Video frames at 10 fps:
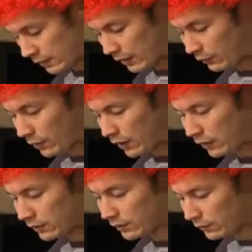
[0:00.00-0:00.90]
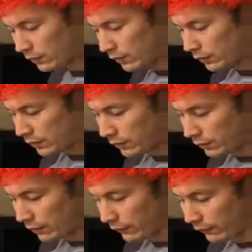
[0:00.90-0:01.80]
there were 1, 2,
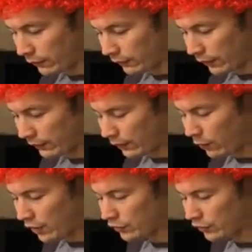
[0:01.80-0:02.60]
3, 4, 5, there were